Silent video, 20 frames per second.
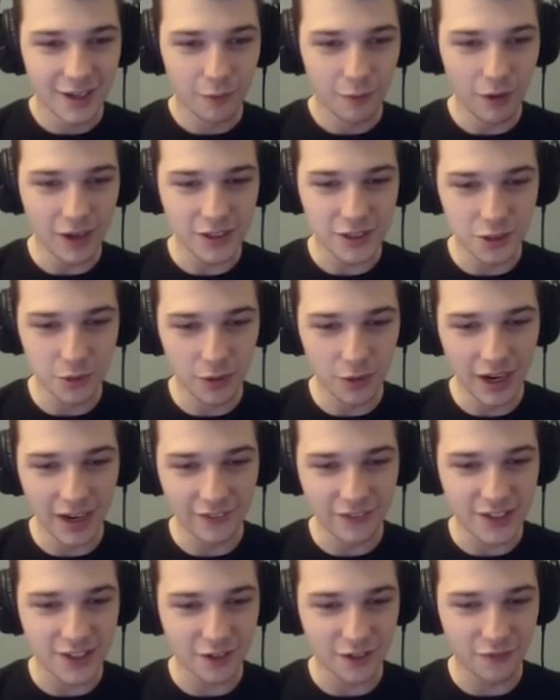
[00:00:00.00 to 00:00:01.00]
why do I
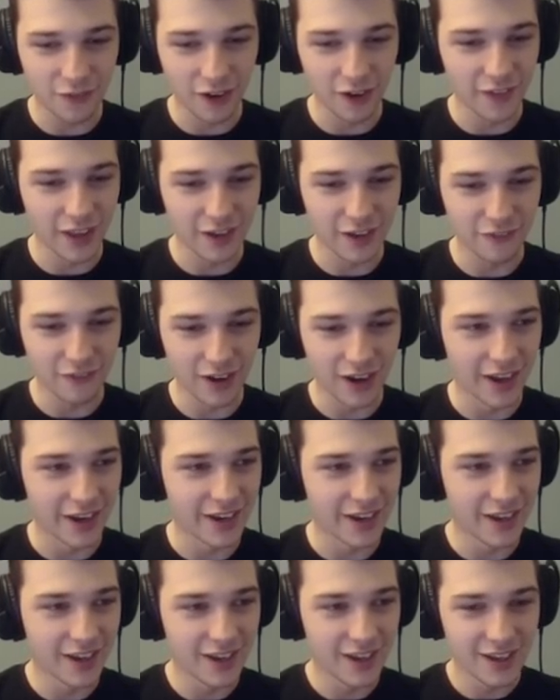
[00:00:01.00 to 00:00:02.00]
have the default knife
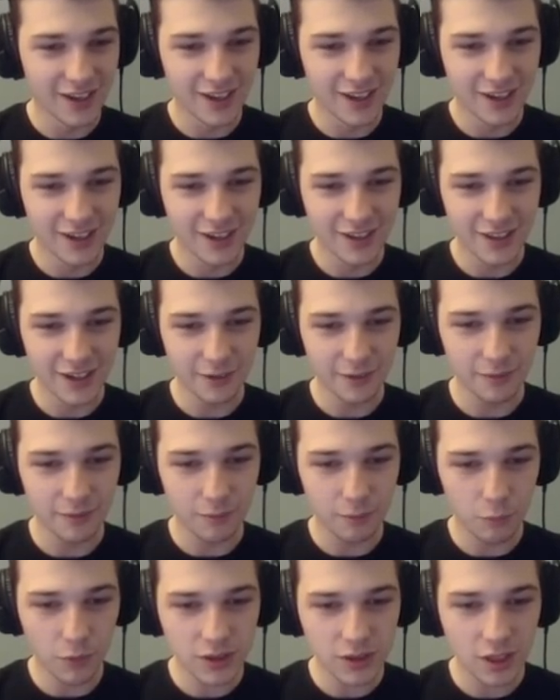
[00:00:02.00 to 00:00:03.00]
on? There,
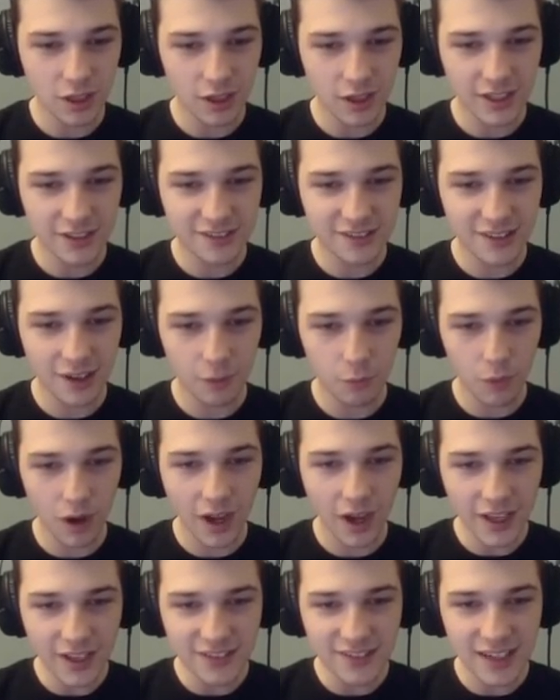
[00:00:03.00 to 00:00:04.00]
what the... It's not...
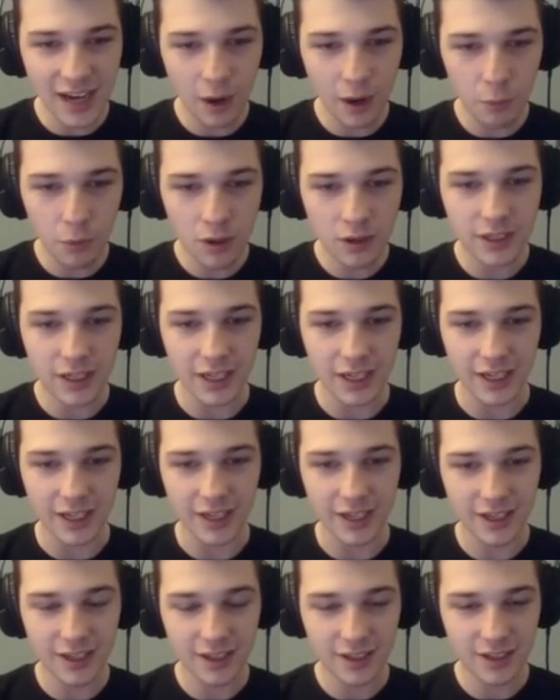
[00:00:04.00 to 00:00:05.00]
Why is it not put, working? Put the
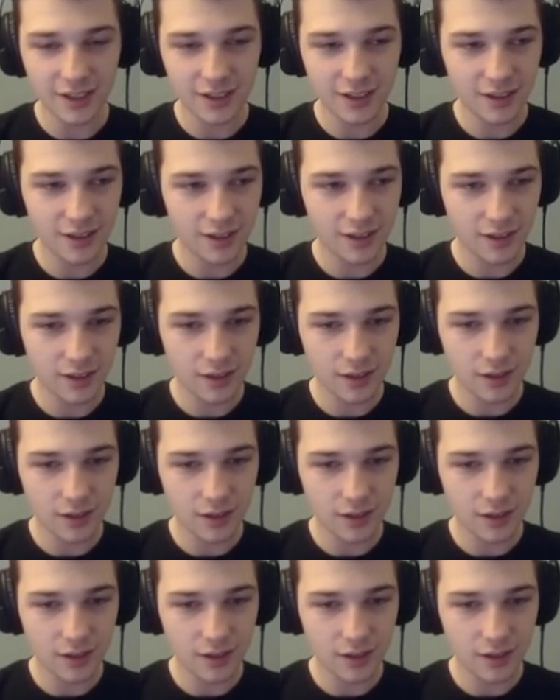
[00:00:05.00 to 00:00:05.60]
knife away and then...